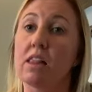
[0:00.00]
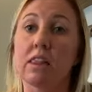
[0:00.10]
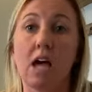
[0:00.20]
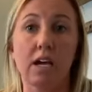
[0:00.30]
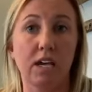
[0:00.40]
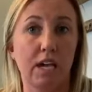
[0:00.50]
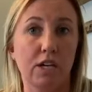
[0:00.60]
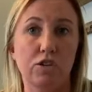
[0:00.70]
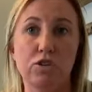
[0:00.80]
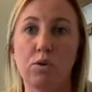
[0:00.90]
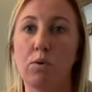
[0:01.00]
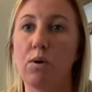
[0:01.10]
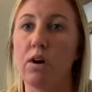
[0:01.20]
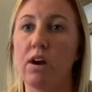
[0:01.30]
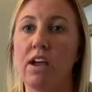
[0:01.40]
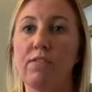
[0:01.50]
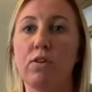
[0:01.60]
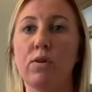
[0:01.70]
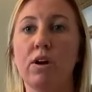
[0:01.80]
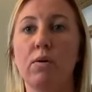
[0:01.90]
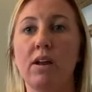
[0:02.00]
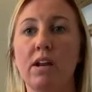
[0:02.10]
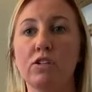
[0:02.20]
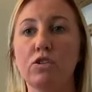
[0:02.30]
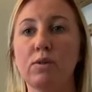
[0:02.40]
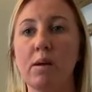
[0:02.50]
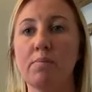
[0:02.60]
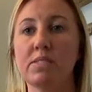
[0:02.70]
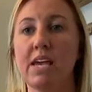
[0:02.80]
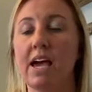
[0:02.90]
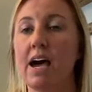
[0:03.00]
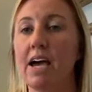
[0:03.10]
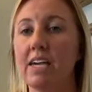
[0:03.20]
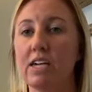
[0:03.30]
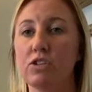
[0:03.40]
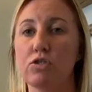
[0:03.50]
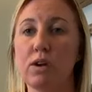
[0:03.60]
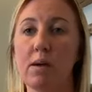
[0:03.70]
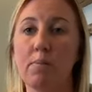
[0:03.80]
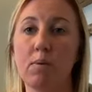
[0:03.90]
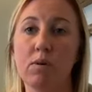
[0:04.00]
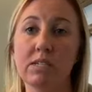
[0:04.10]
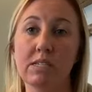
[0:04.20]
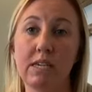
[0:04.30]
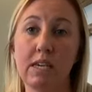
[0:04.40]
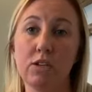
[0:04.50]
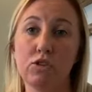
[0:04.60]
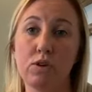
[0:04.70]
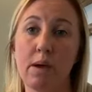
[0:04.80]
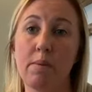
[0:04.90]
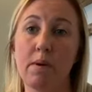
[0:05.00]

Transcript: Luggage, or if you are going on a trip, say a hiking trip or skiing trip,